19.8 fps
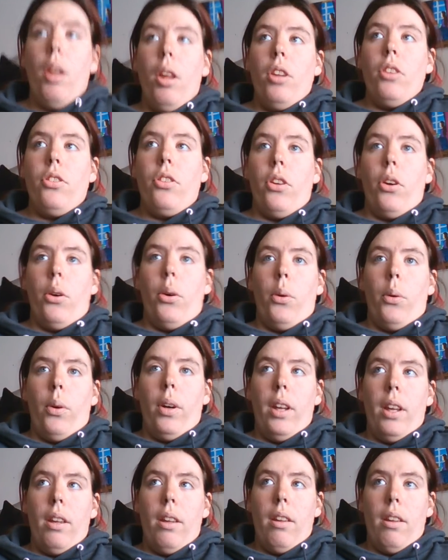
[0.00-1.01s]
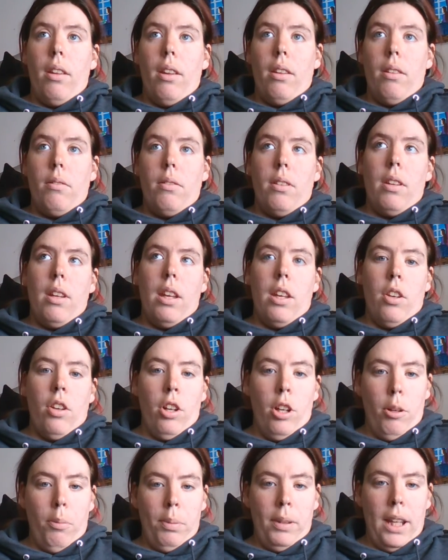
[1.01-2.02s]
So in
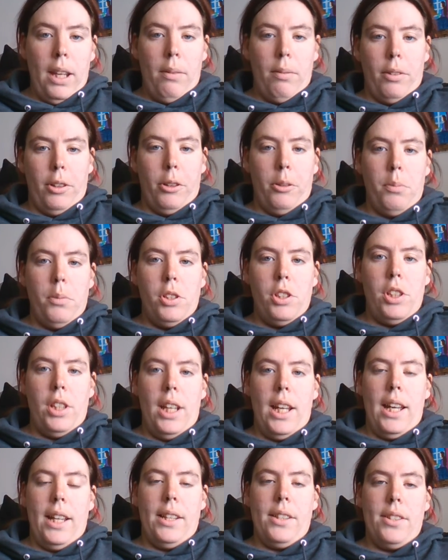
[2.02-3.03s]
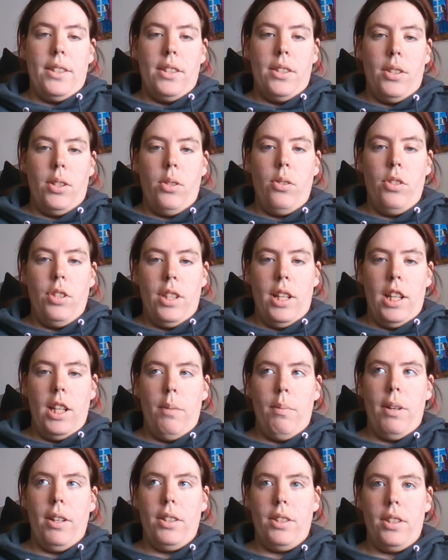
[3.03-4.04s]
her playroom, she has this huge teddy
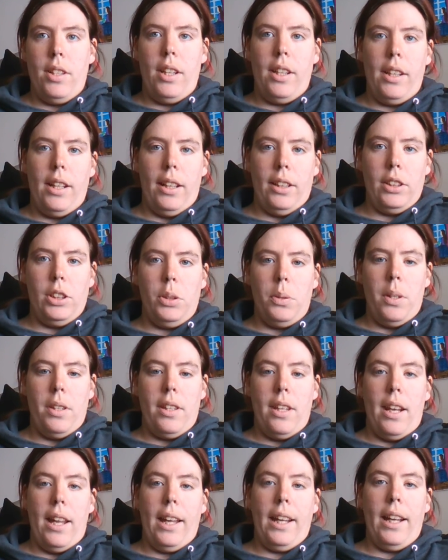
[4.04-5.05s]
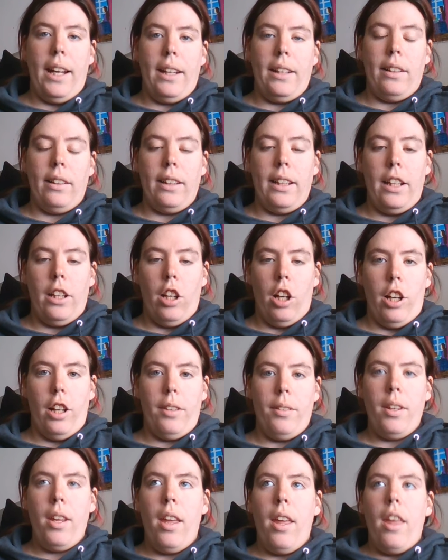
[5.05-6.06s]
bear sitting next to it that I kind of lean
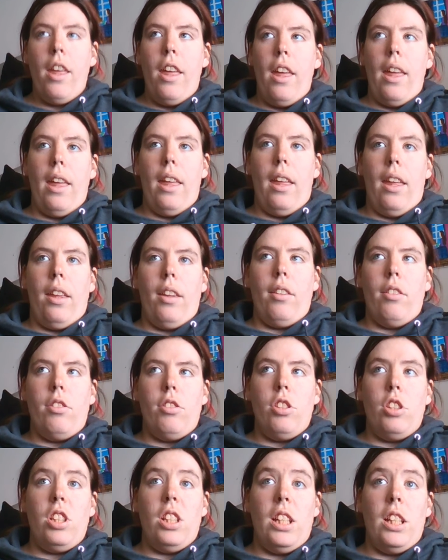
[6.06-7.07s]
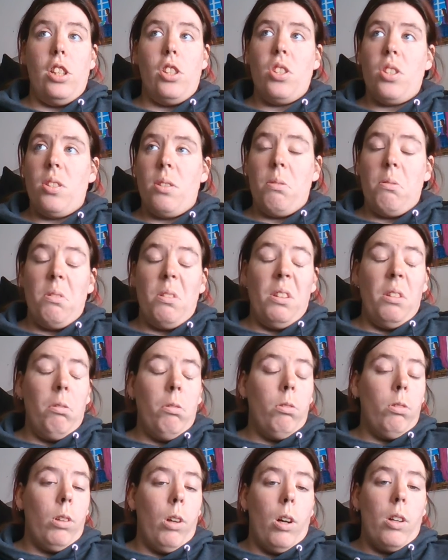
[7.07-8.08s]
on, and she just
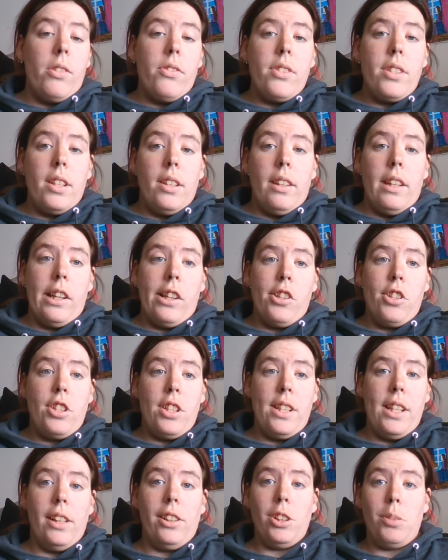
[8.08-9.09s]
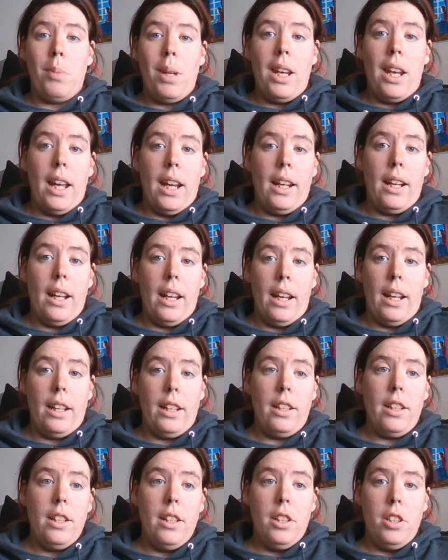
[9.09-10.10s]
crawls in there. She tells me
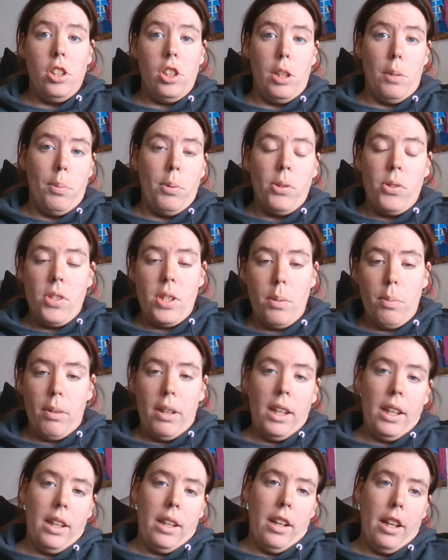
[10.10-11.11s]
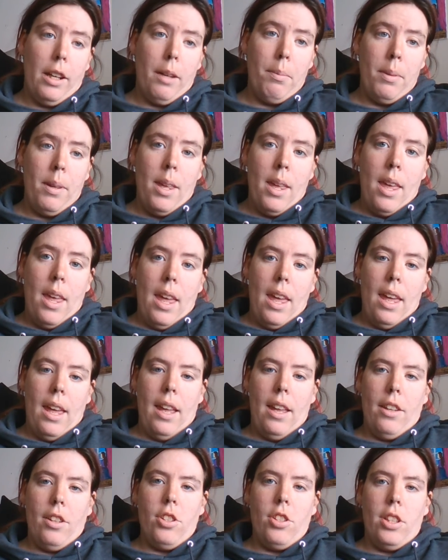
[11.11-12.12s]
night-night. She pulls the blanket up,
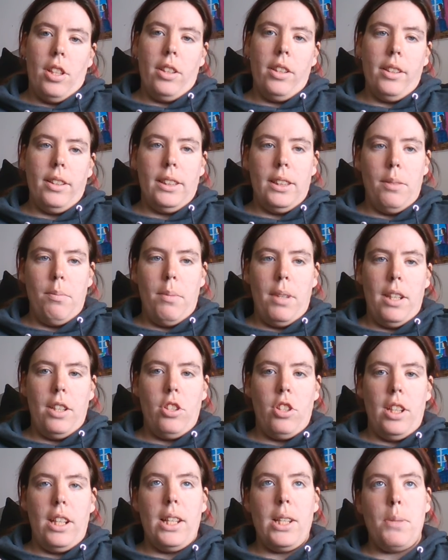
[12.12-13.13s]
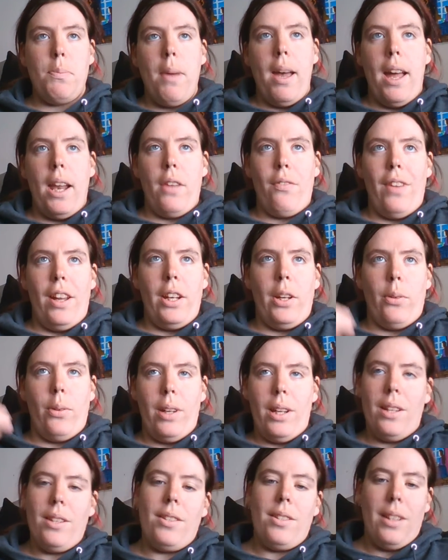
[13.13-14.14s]
and she looks at me and she gets mad if I don't
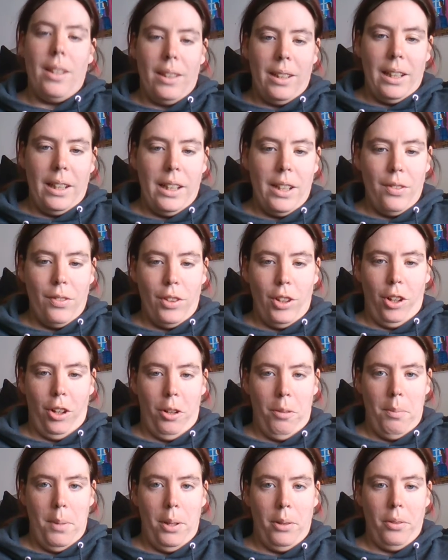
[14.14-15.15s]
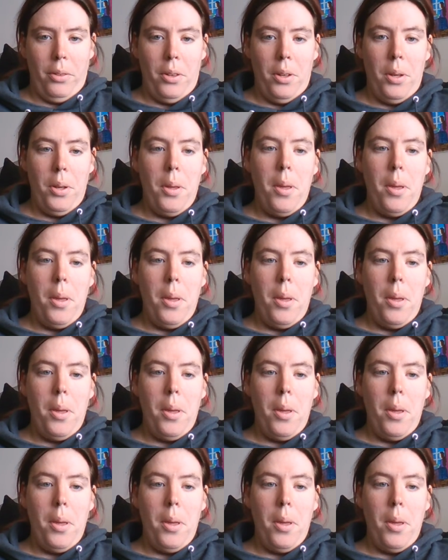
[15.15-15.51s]
instantly give her her milk.